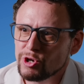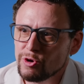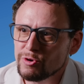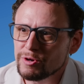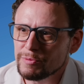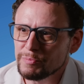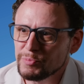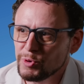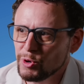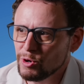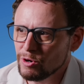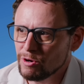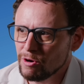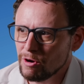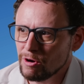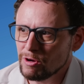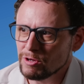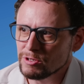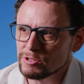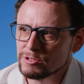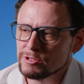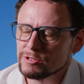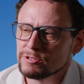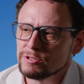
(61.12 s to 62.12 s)
token
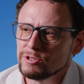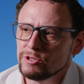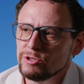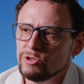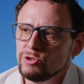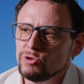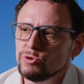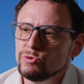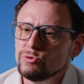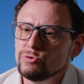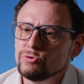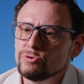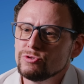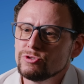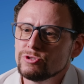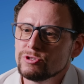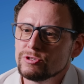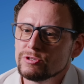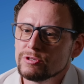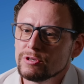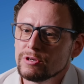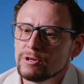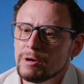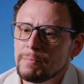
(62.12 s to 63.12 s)
protocols
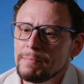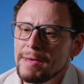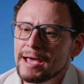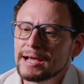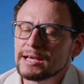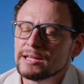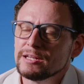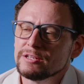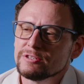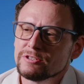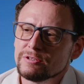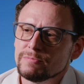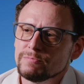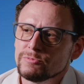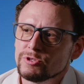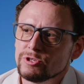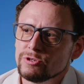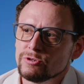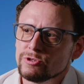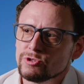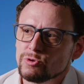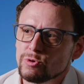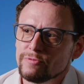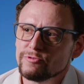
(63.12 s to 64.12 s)
use a mechanism
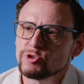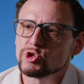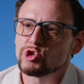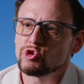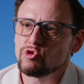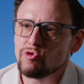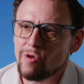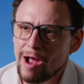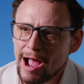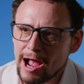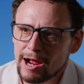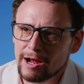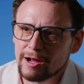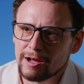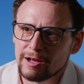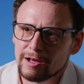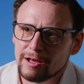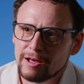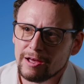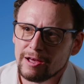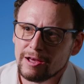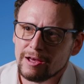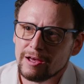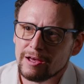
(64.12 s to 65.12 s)
to sort of track
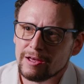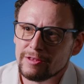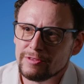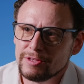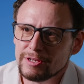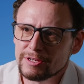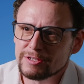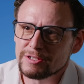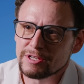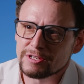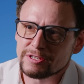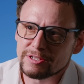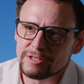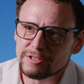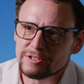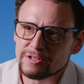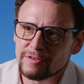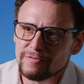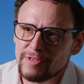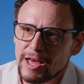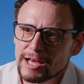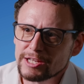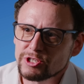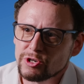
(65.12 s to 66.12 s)
the existence
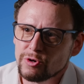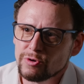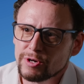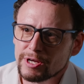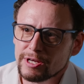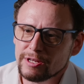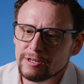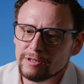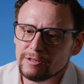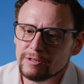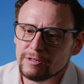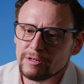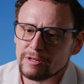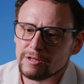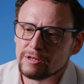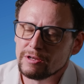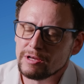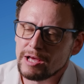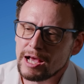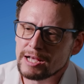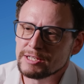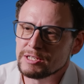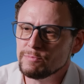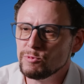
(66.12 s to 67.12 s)
of that token
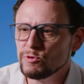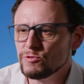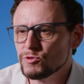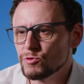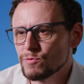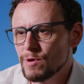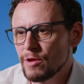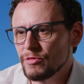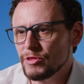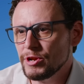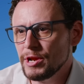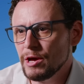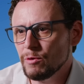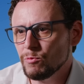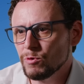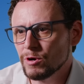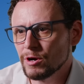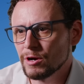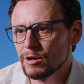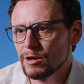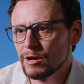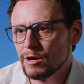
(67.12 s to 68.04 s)
as it moves around the network.